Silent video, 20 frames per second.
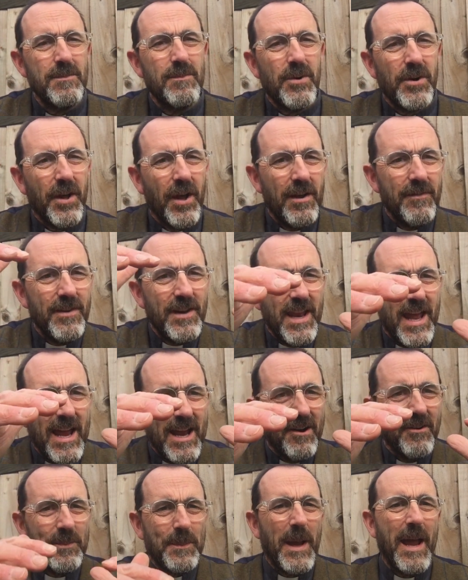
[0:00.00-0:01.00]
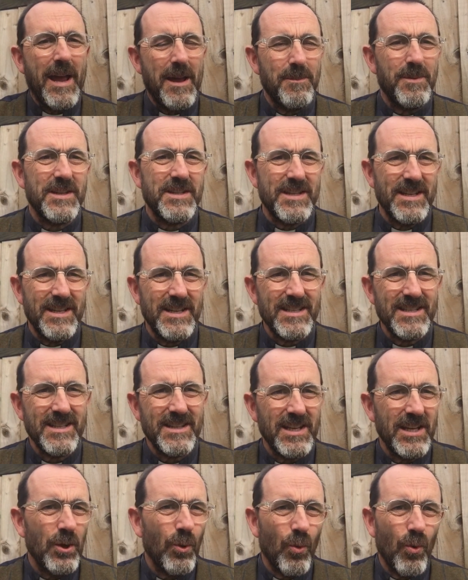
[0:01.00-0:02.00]
but I've inhabited
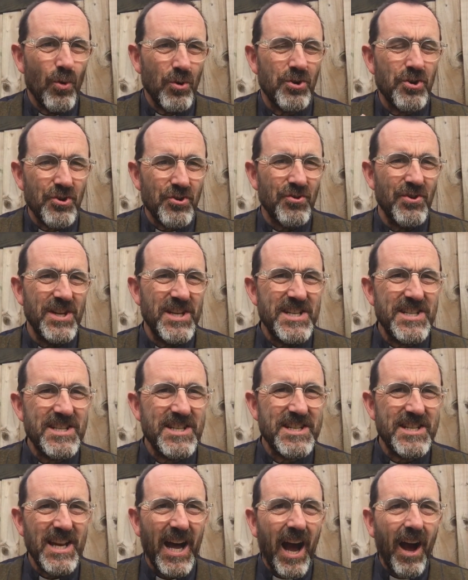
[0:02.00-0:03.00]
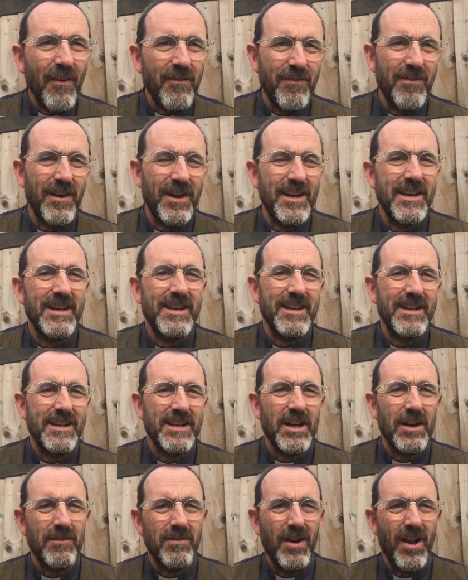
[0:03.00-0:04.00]
the ordinary stuff
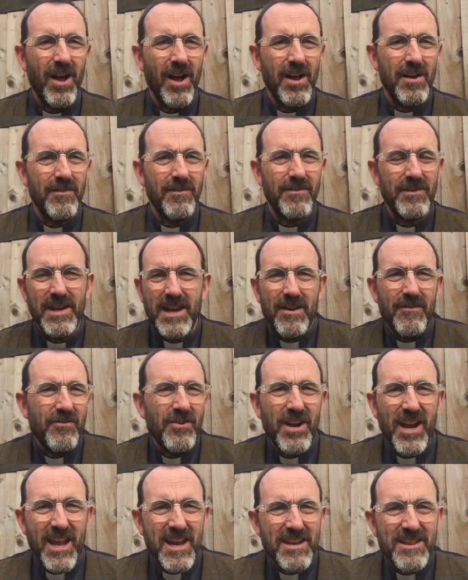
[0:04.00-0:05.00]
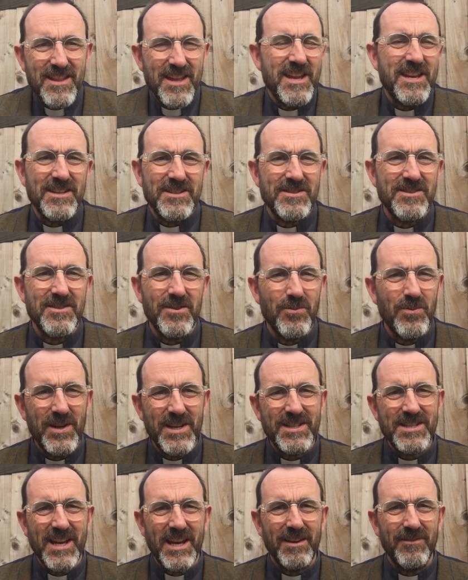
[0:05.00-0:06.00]
of life, the everyday things that
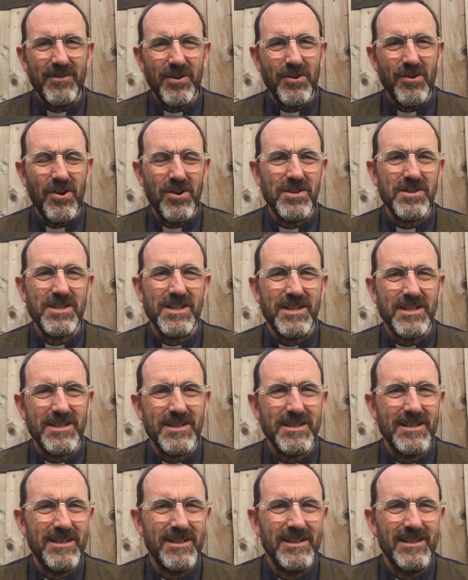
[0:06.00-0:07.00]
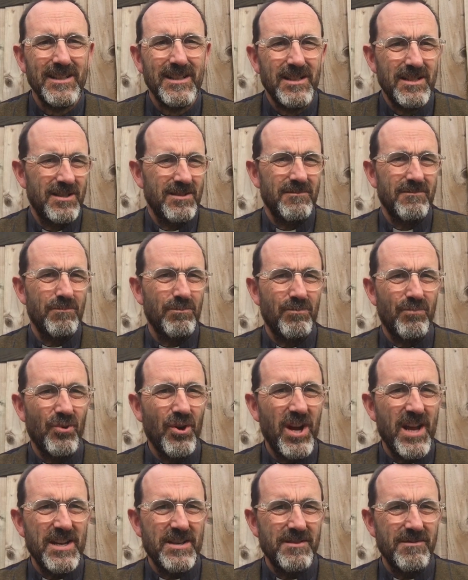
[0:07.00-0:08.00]
we take for granted.
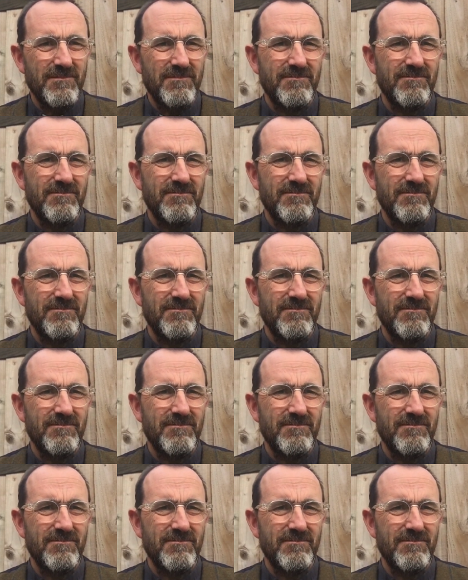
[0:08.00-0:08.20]
Bread.